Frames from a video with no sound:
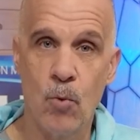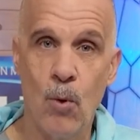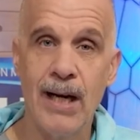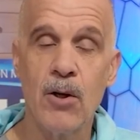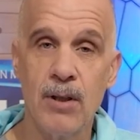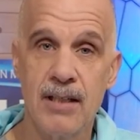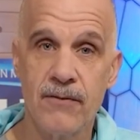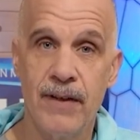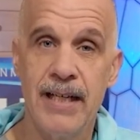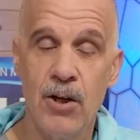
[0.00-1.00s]
wireless
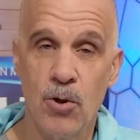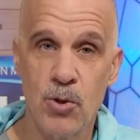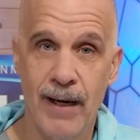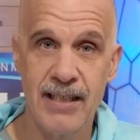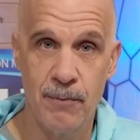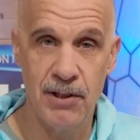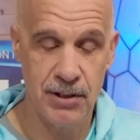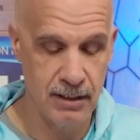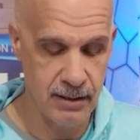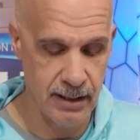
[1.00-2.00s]
video
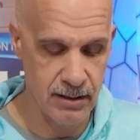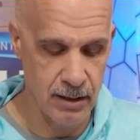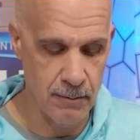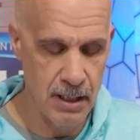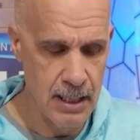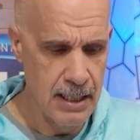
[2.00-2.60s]
transmission system.